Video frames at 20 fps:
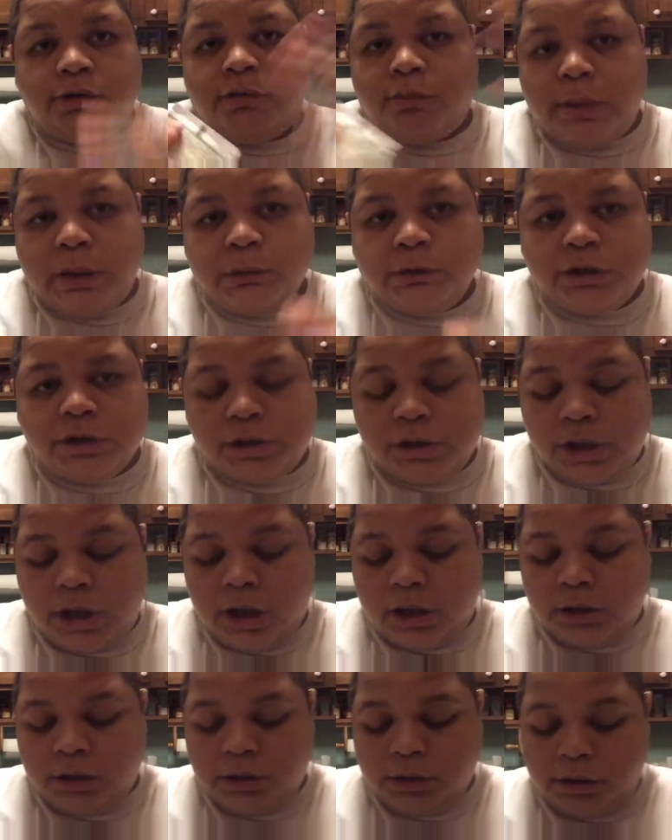melted
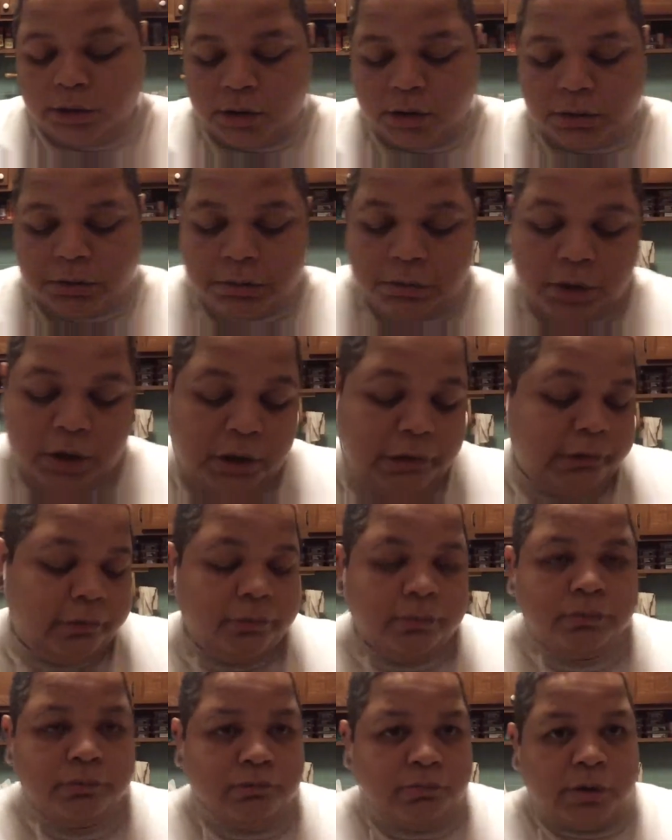together, so now I
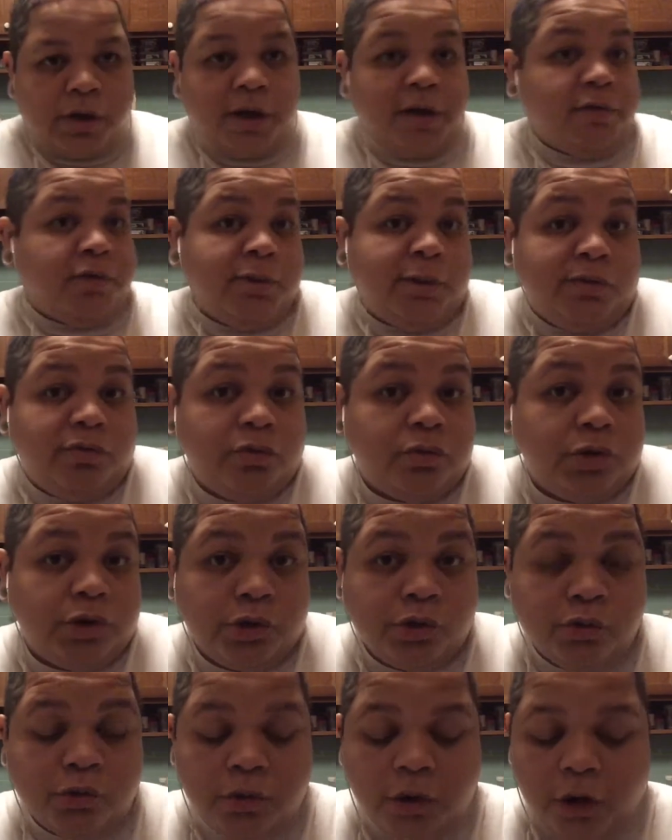have to wait for it to
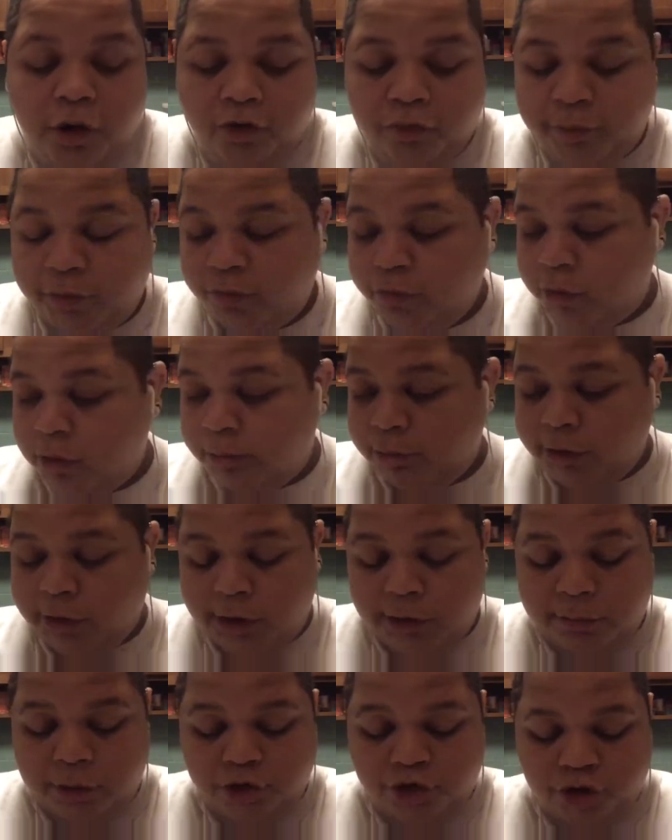cool off before I put it in
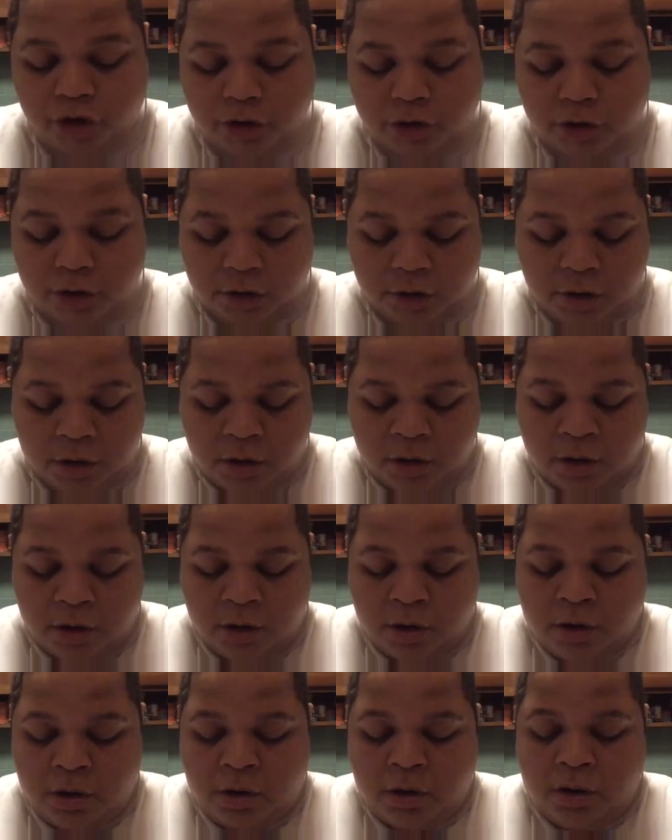my jar.
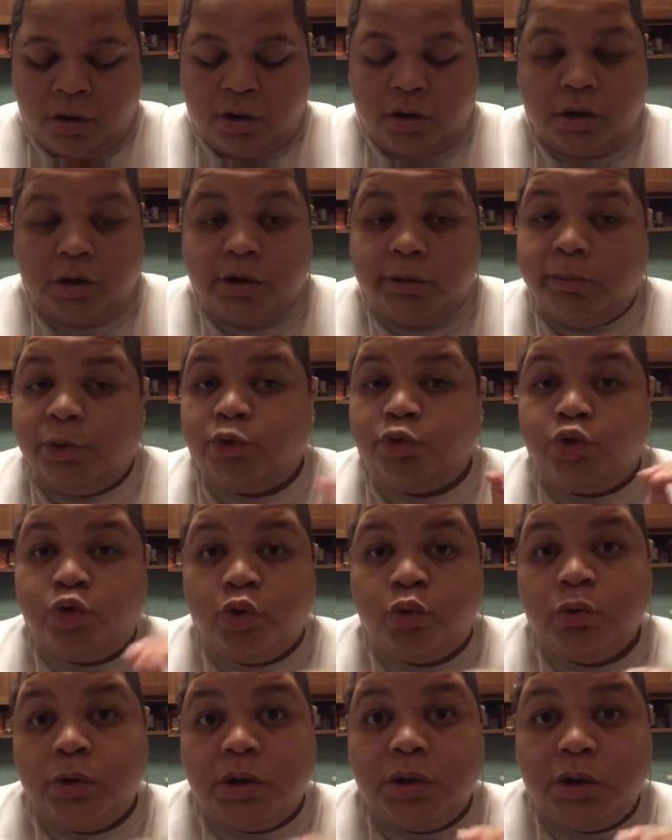It smells so
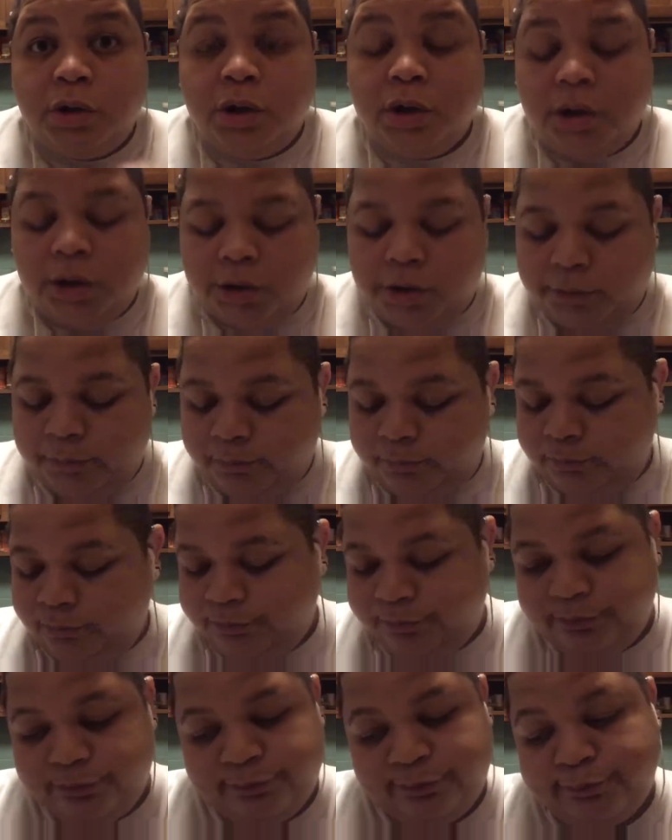good in here.
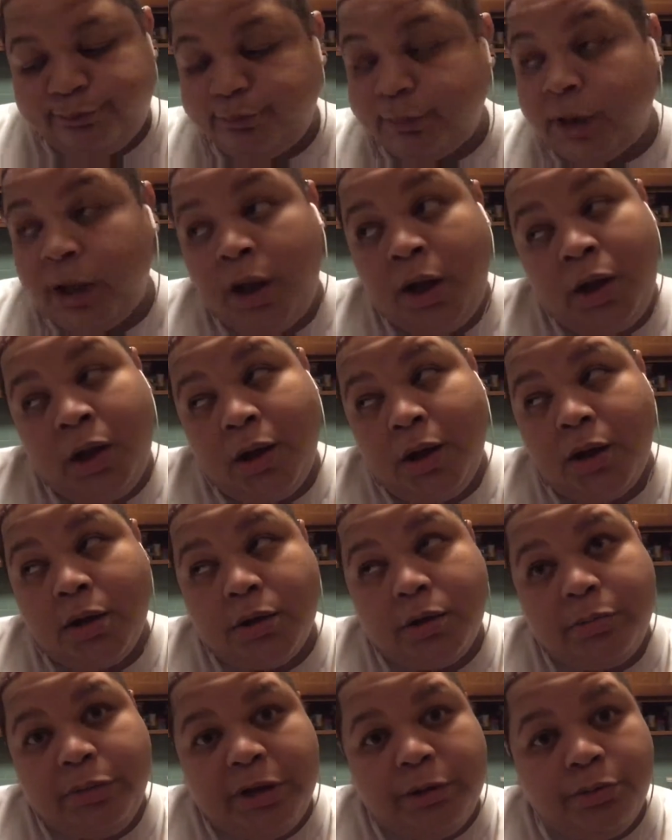Other
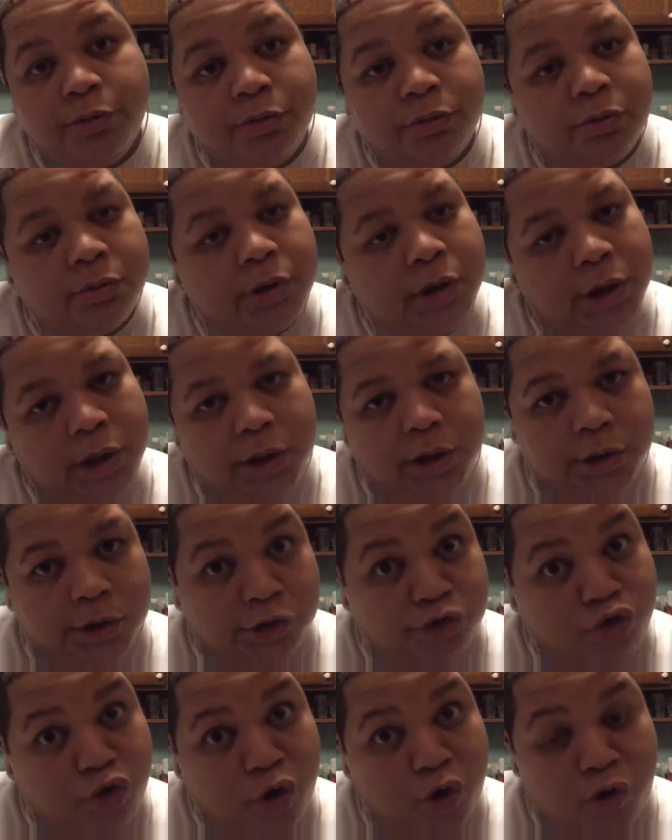people think it's
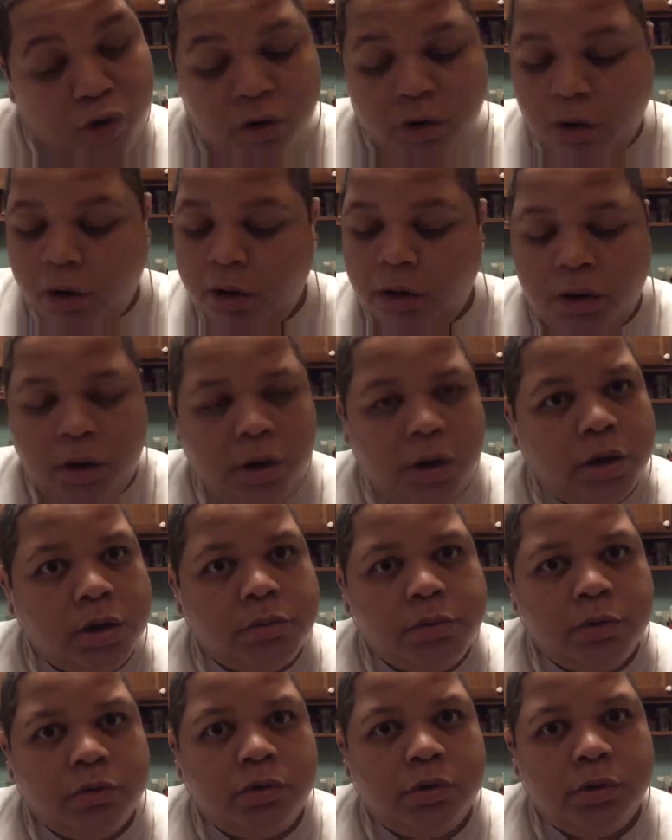strong. It
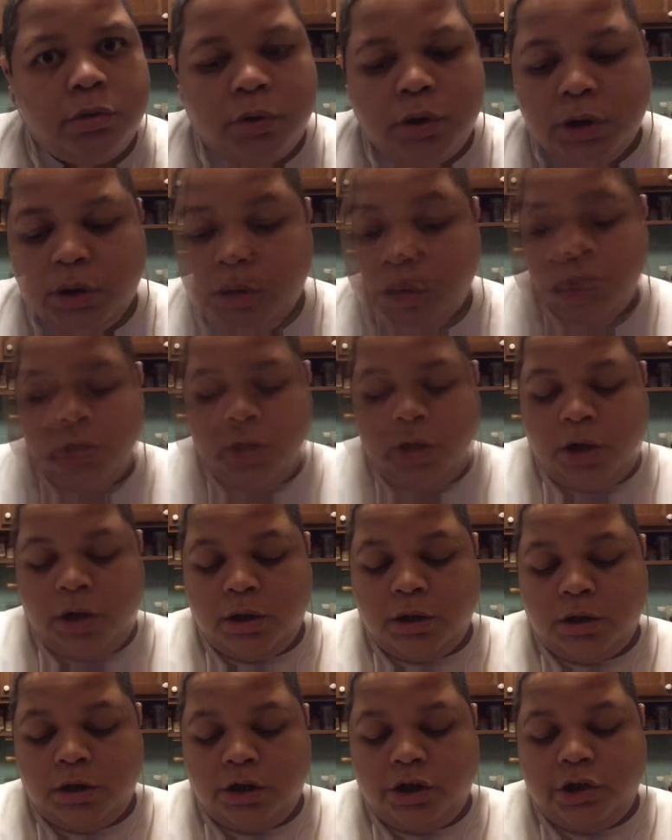smells so good.
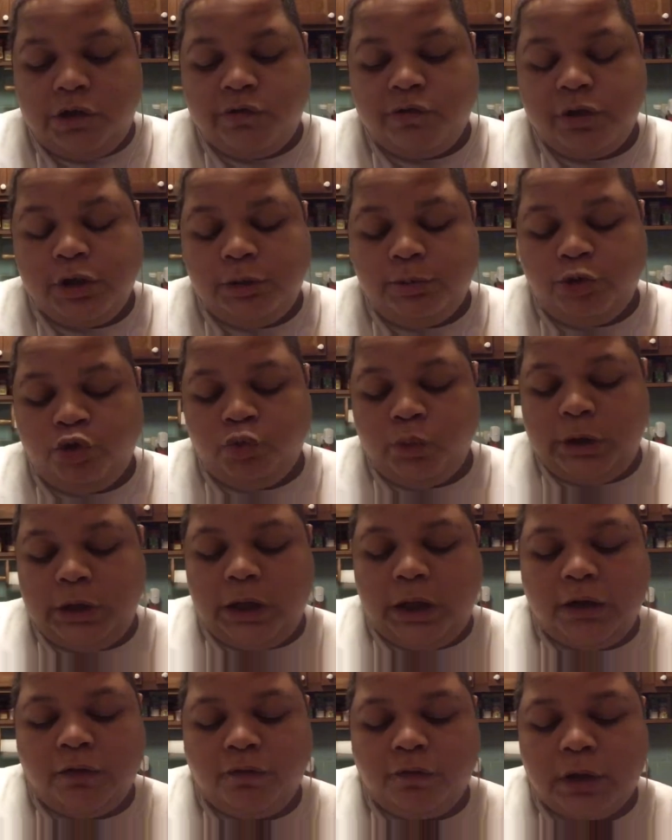The difference between
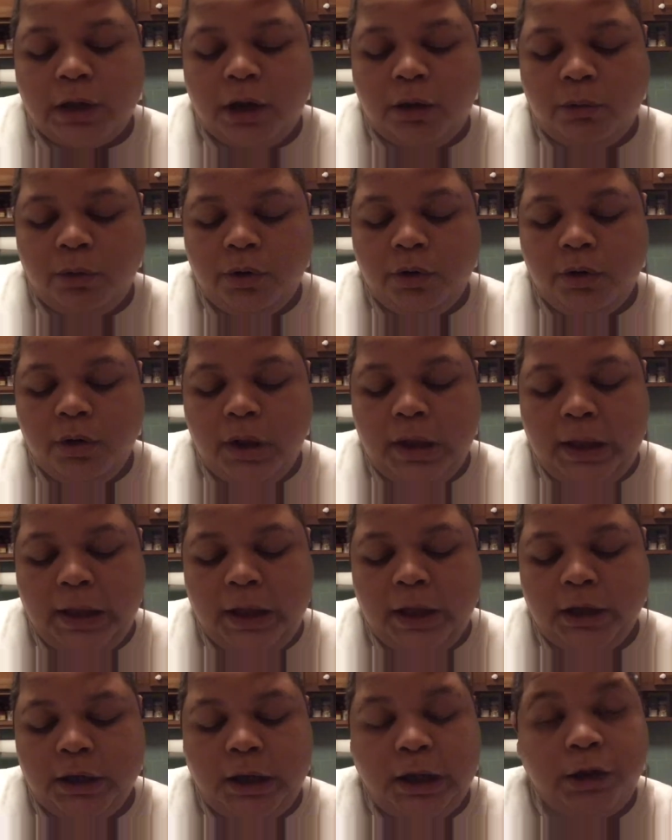a flower
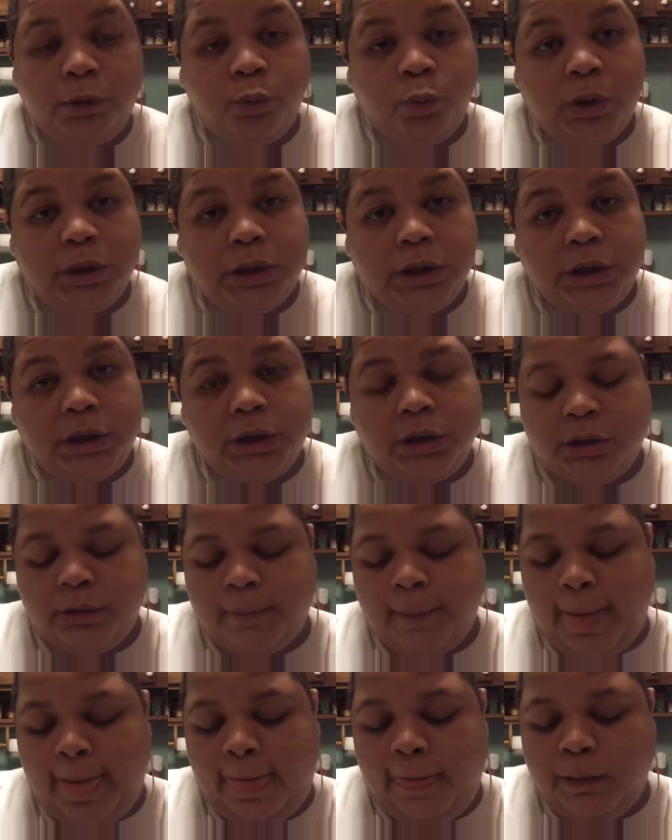and a weed
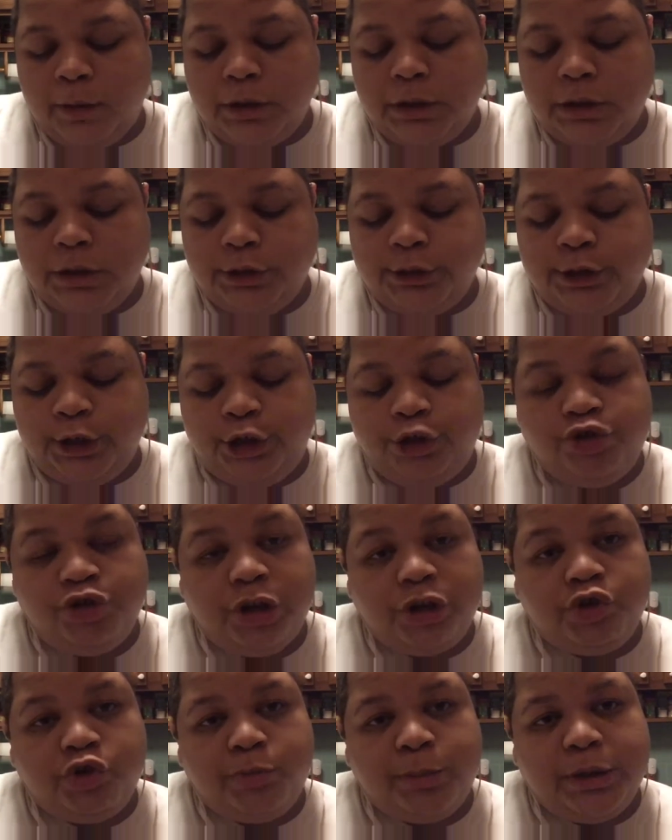is a
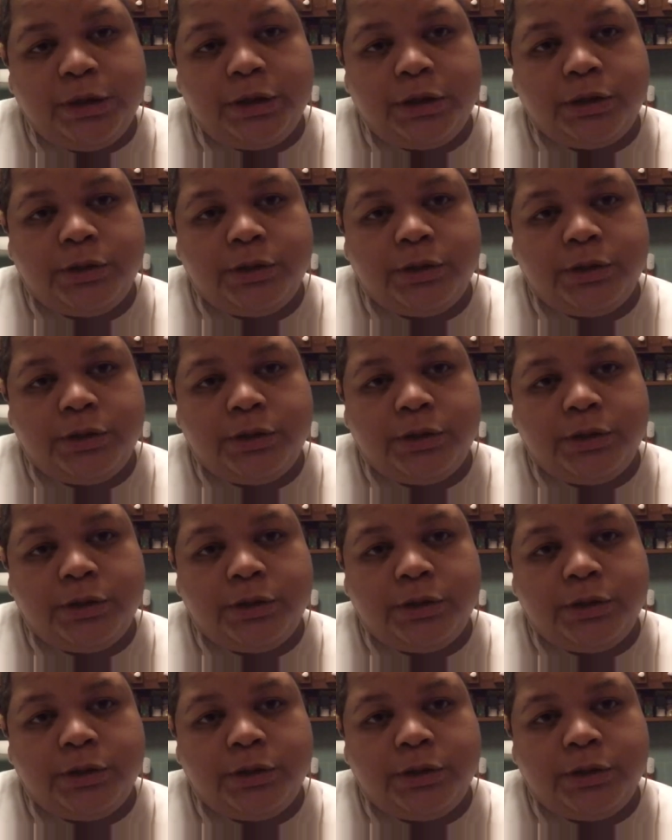judgment.